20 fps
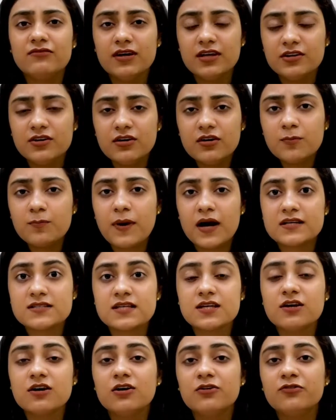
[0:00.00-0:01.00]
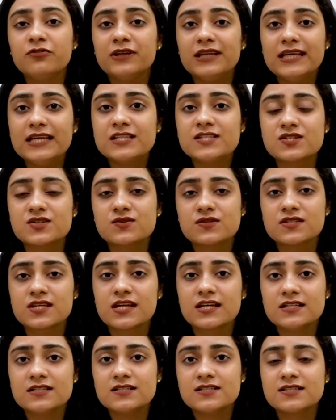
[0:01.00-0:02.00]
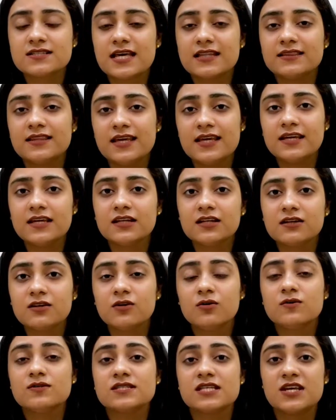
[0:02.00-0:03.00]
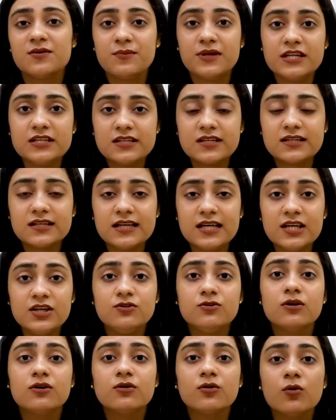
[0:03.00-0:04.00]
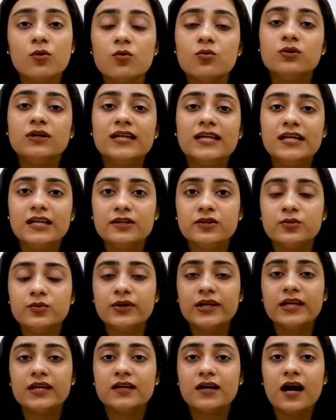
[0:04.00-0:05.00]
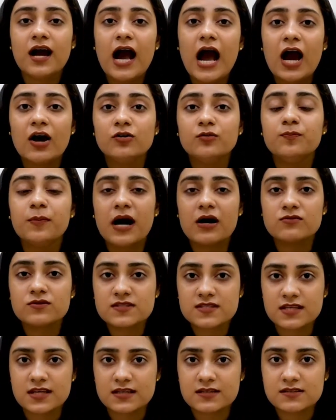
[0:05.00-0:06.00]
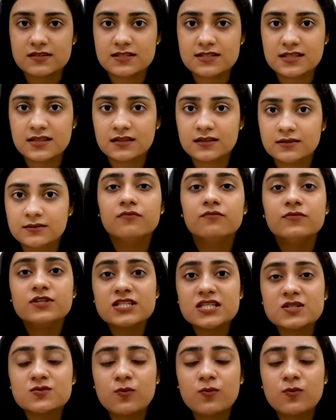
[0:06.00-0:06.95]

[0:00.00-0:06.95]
when you're passing off leads to sales that they can close immediately, you're only doing outbound sales, which is